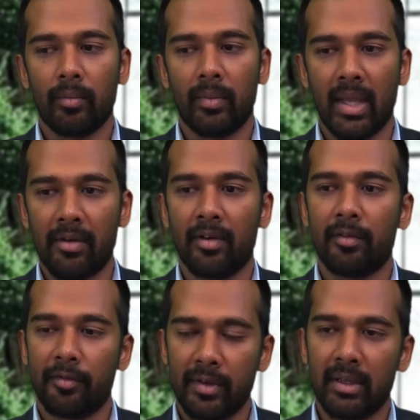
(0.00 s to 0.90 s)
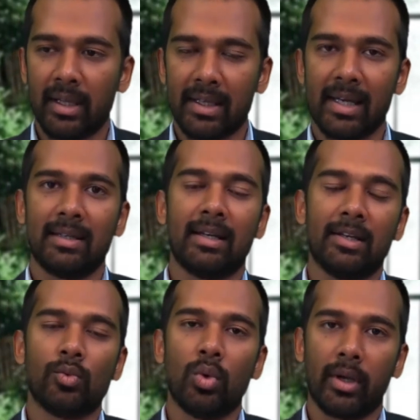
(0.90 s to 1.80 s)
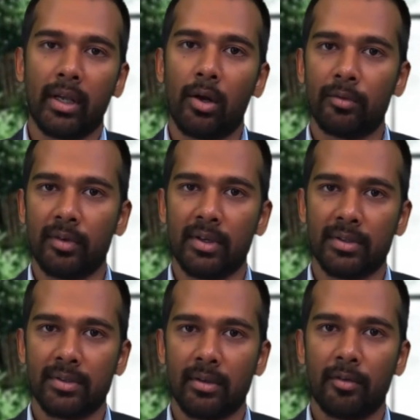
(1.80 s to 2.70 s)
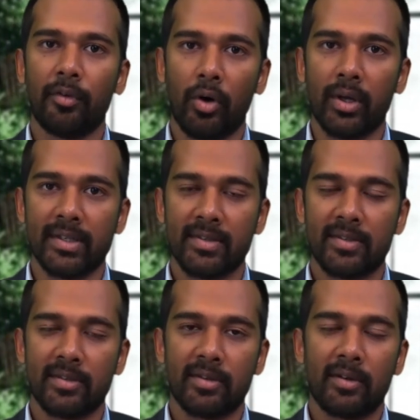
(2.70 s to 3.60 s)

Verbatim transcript: never feel that anything is working out for us. For us.